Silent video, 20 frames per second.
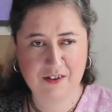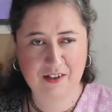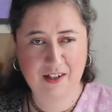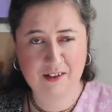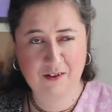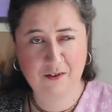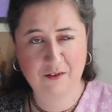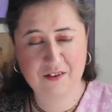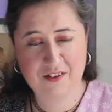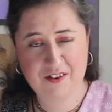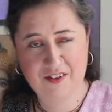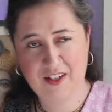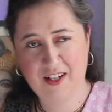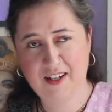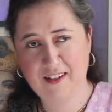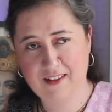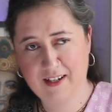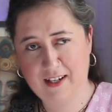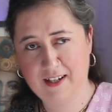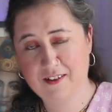And I don't
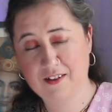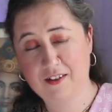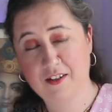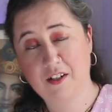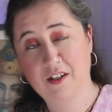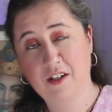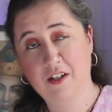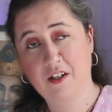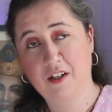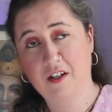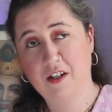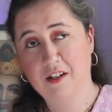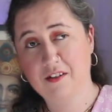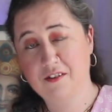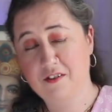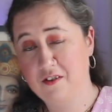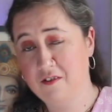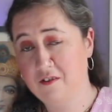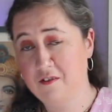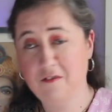say that
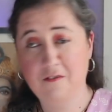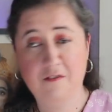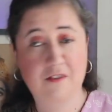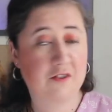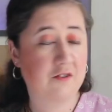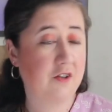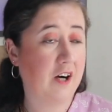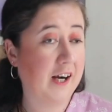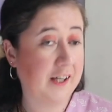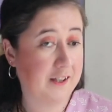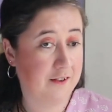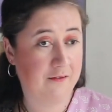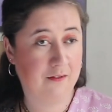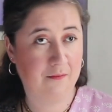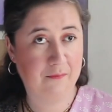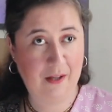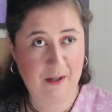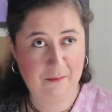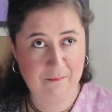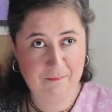to detract
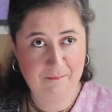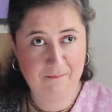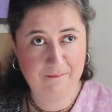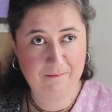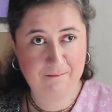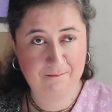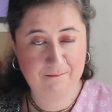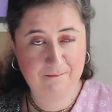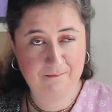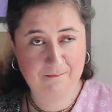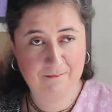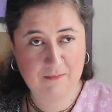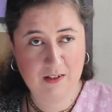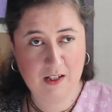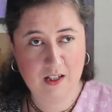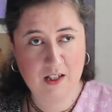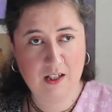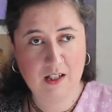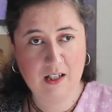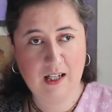from them.
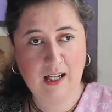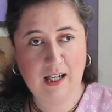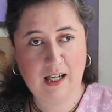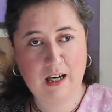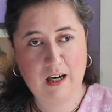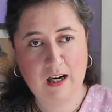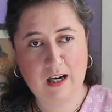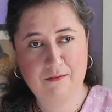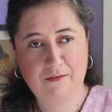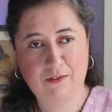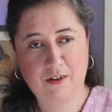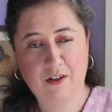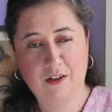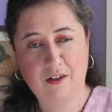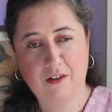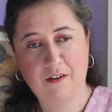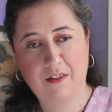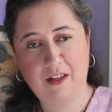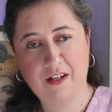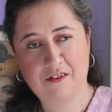
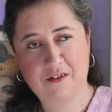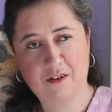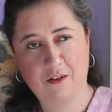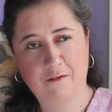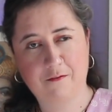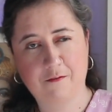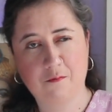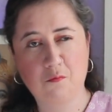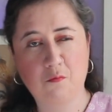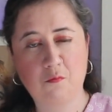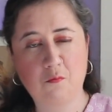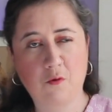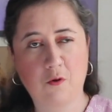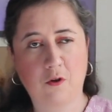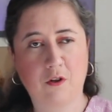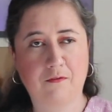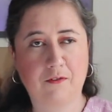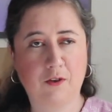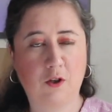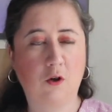However, they served
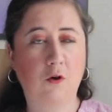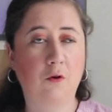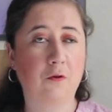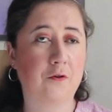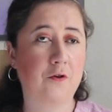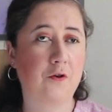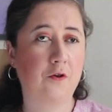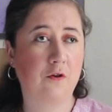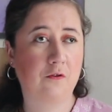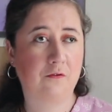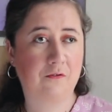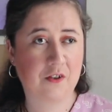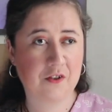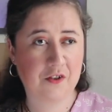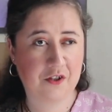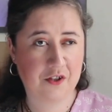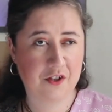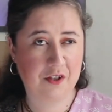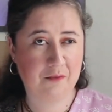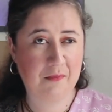more of a cultural
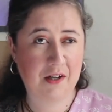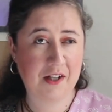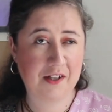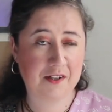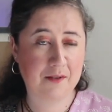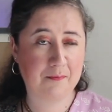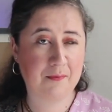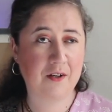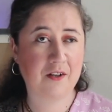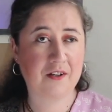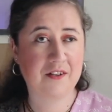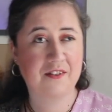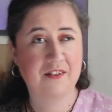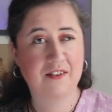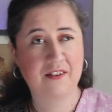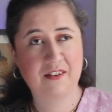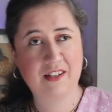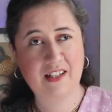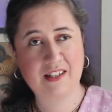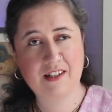function in my experience
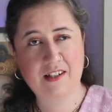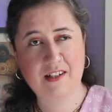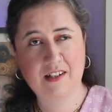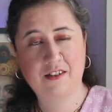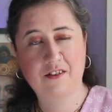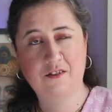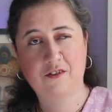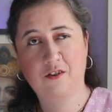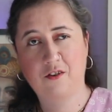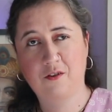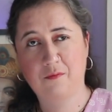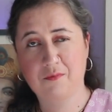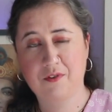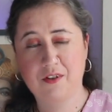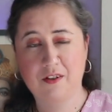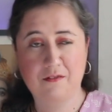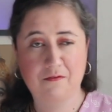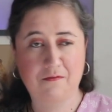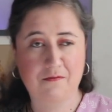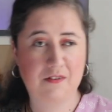than they did in terms
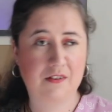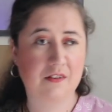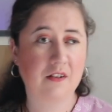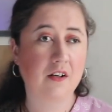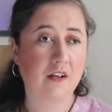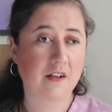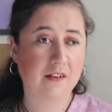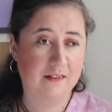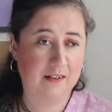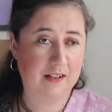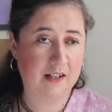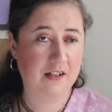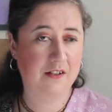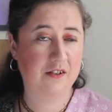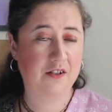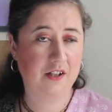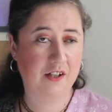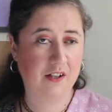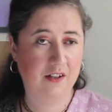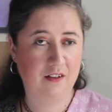of
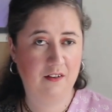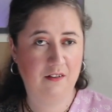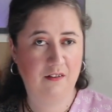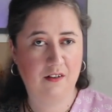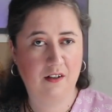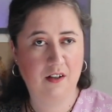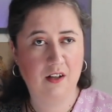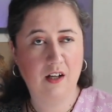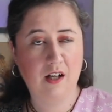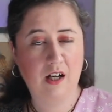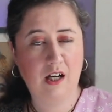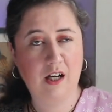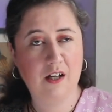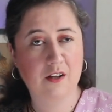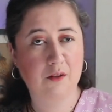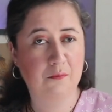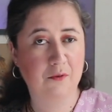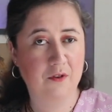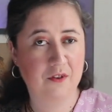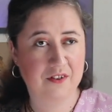teaching
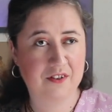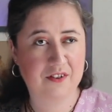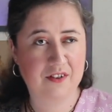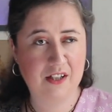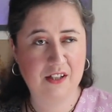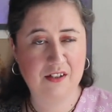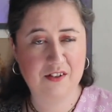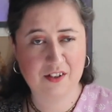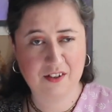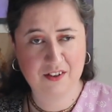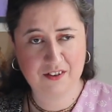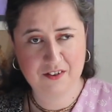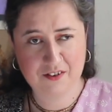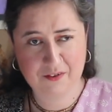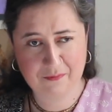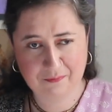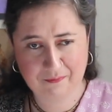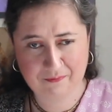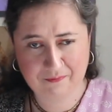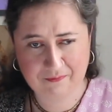the Buddhist teachings.